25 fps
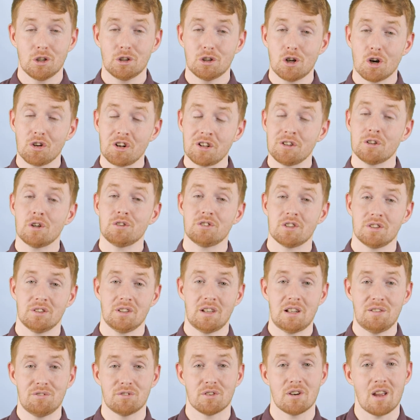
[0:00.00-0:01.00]
cutting out the
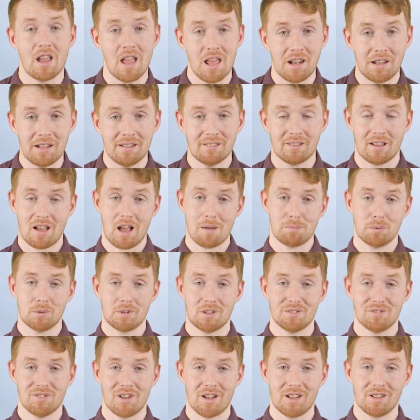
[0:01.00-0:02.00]
need for any tablet
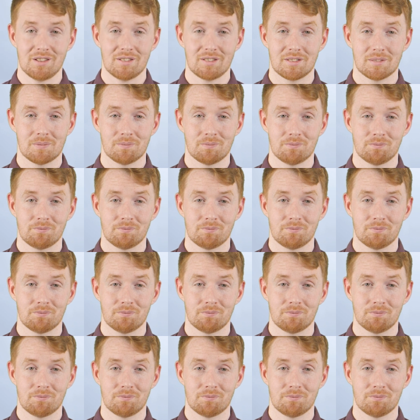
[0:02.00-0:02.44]
device.